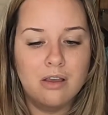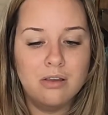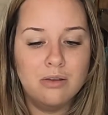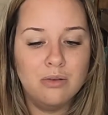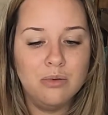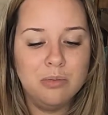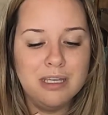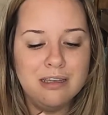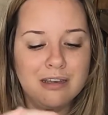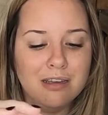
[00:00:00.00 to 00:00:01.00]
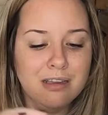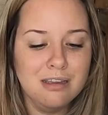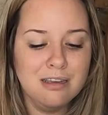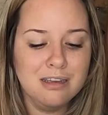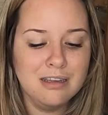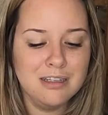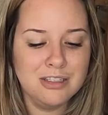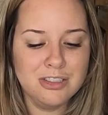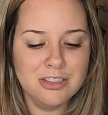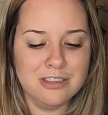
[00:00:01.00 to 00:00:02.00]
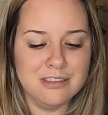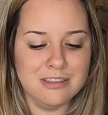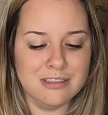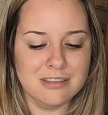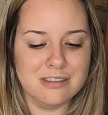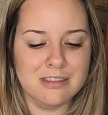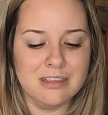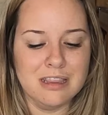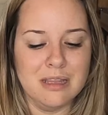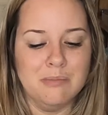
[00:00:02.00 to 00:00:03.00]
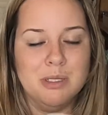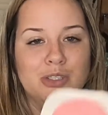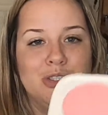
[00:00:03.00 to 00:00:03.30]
Oh my gosh. Let me